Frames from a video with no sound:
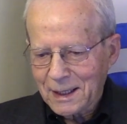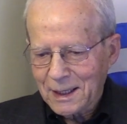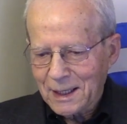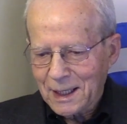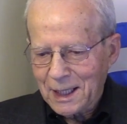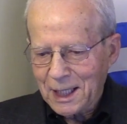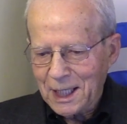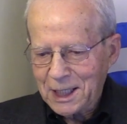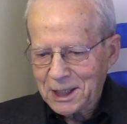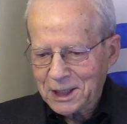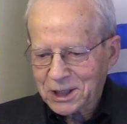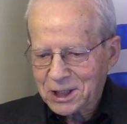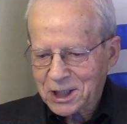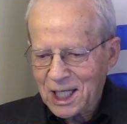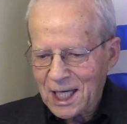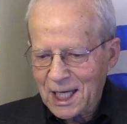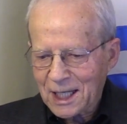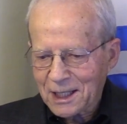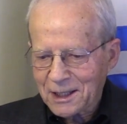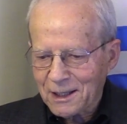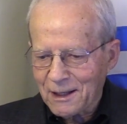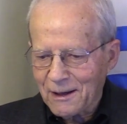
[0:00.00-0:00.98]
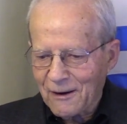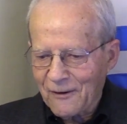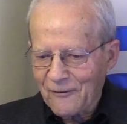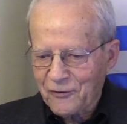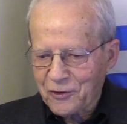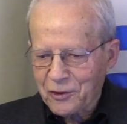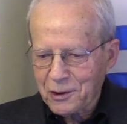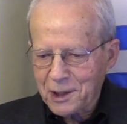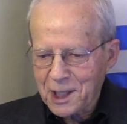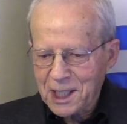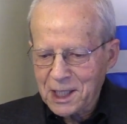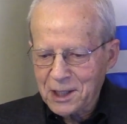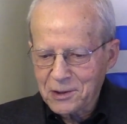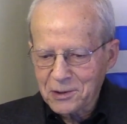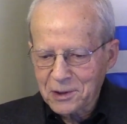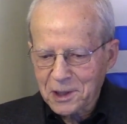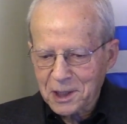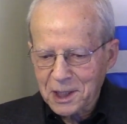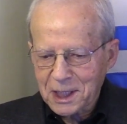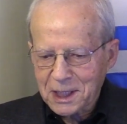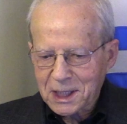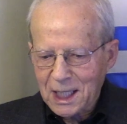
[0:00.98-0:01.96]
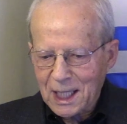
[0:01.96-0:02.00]
Each set of 3
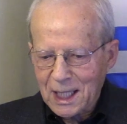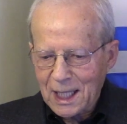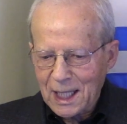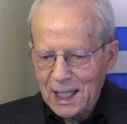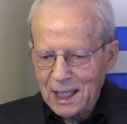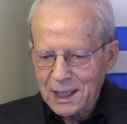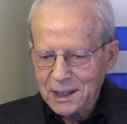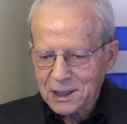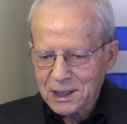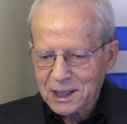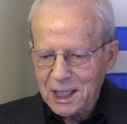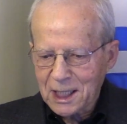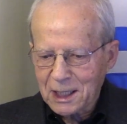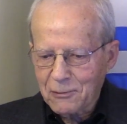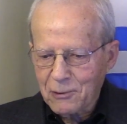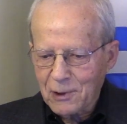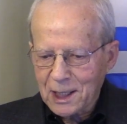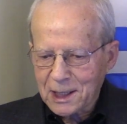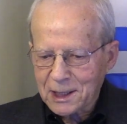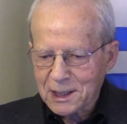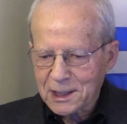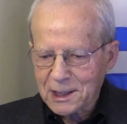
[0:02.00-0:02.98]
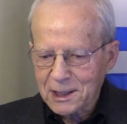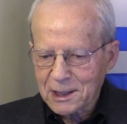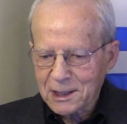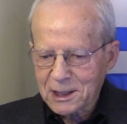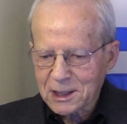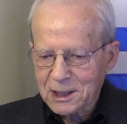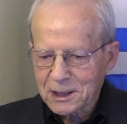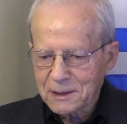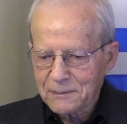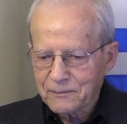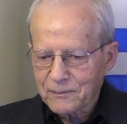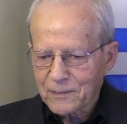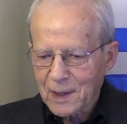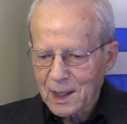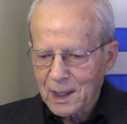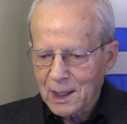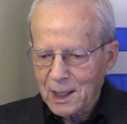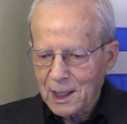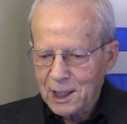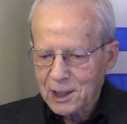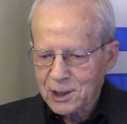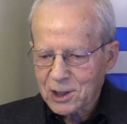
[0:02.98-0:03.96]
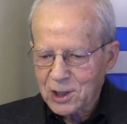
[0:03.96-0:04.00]
nucleotide sequences
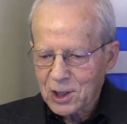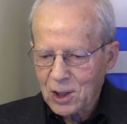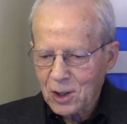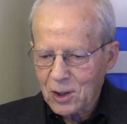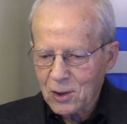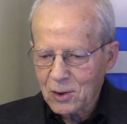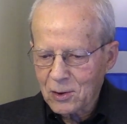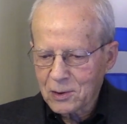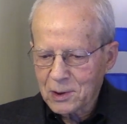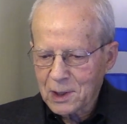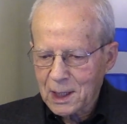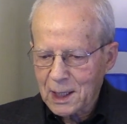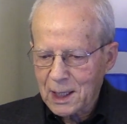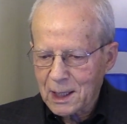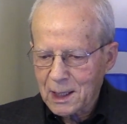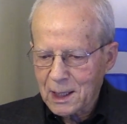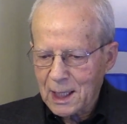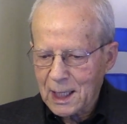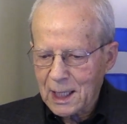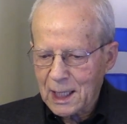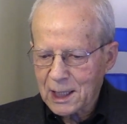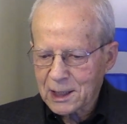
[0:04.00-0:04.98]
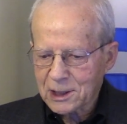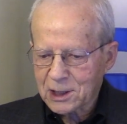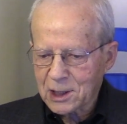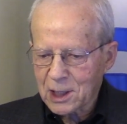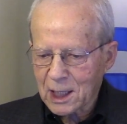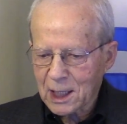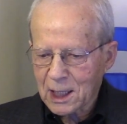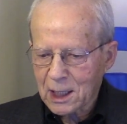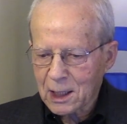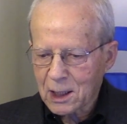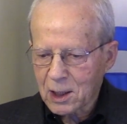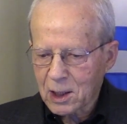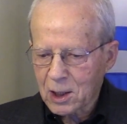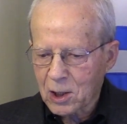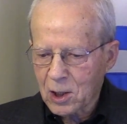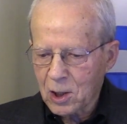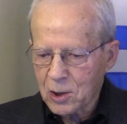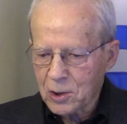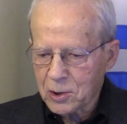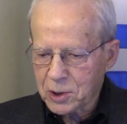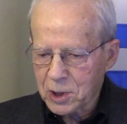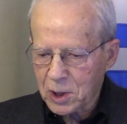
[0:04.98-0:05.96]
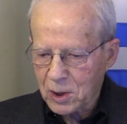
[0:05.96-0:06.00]
is known as a
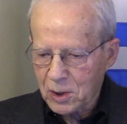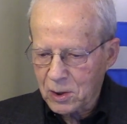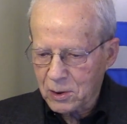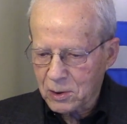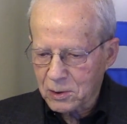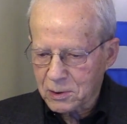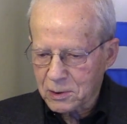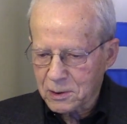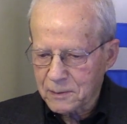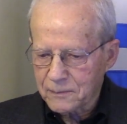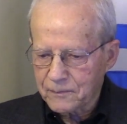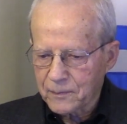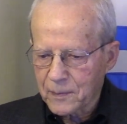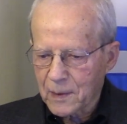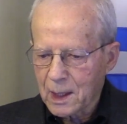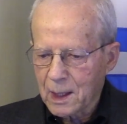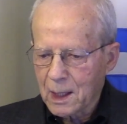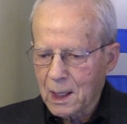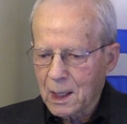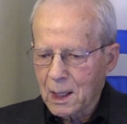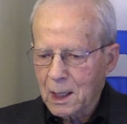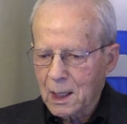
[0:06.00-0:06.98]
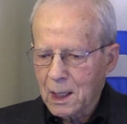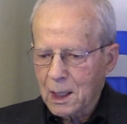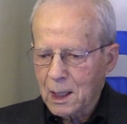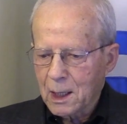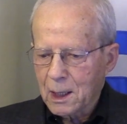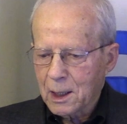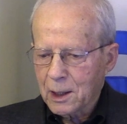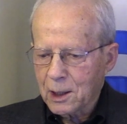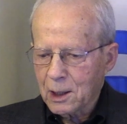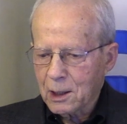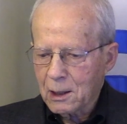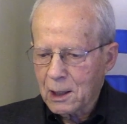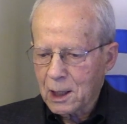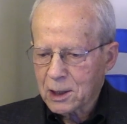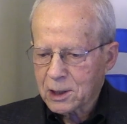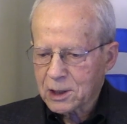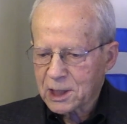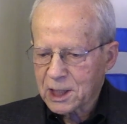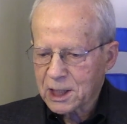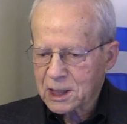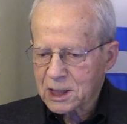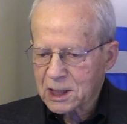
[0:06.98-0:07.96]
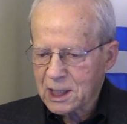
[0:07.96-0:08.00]
codon. There are
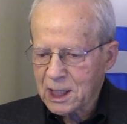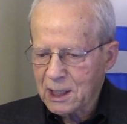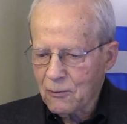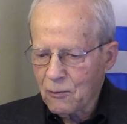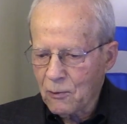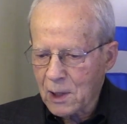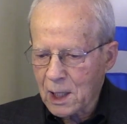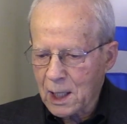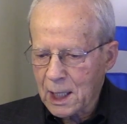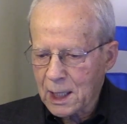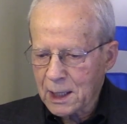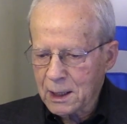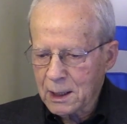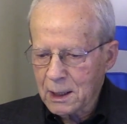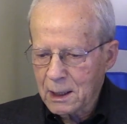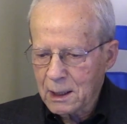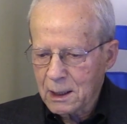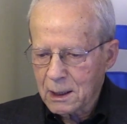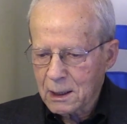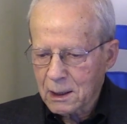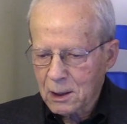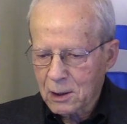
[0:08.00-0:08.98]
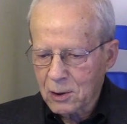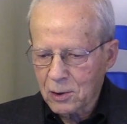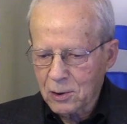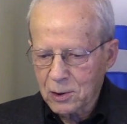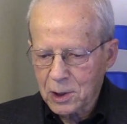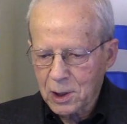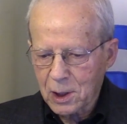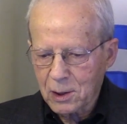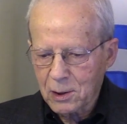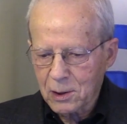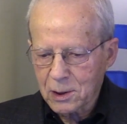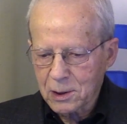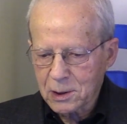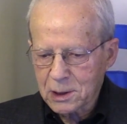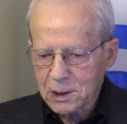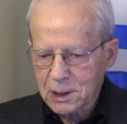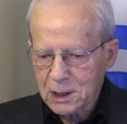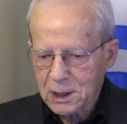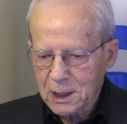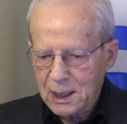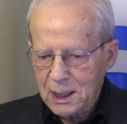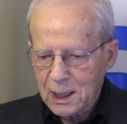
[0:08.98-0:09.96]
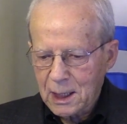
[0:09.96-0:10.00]
61
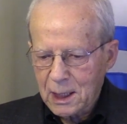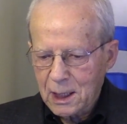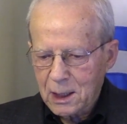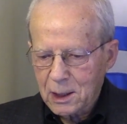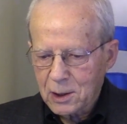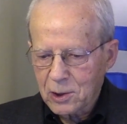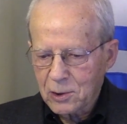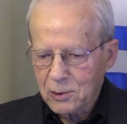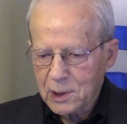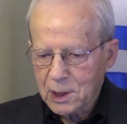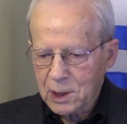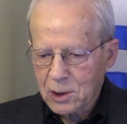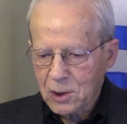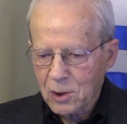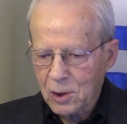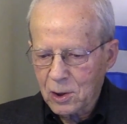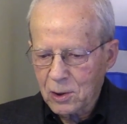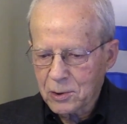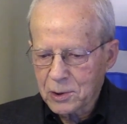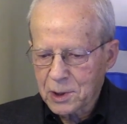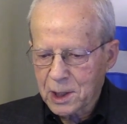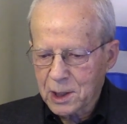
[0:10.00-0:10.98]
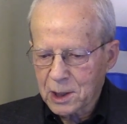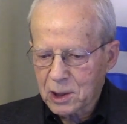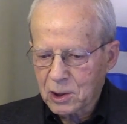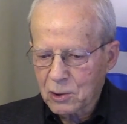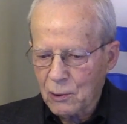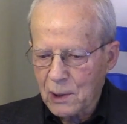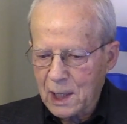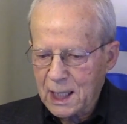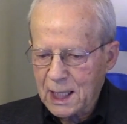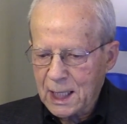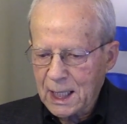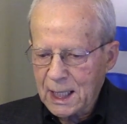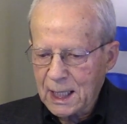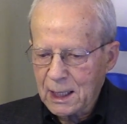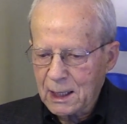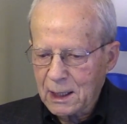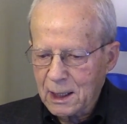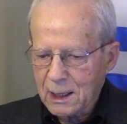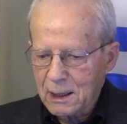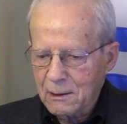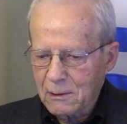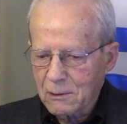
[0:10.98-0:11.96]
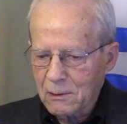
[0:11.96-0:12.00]
codons to encode the 20
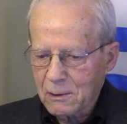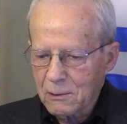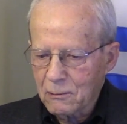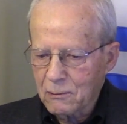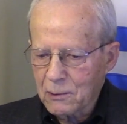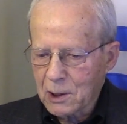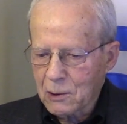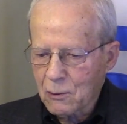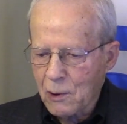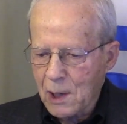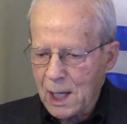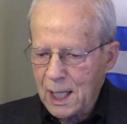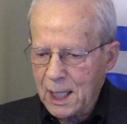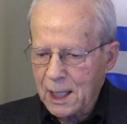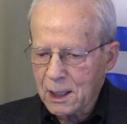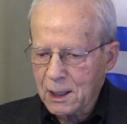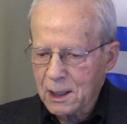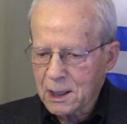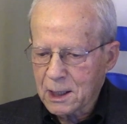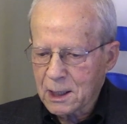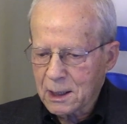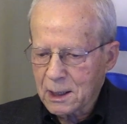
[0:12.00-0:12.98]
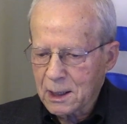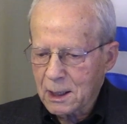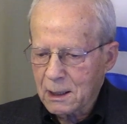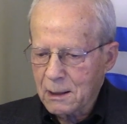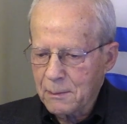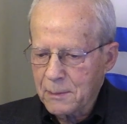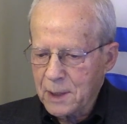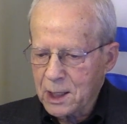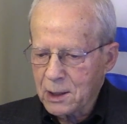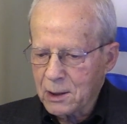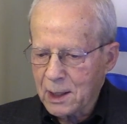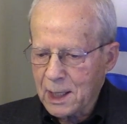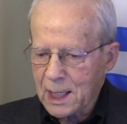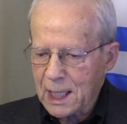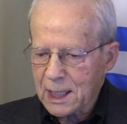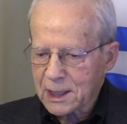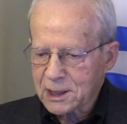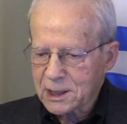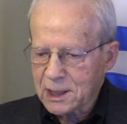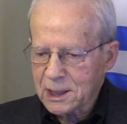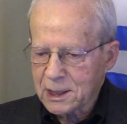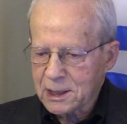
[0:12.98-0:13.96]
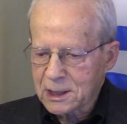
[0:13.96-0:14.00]
required amino
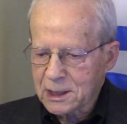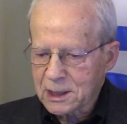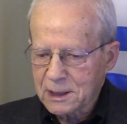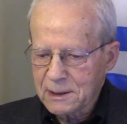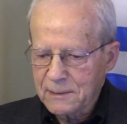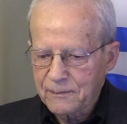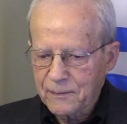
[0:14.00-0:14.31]
acids.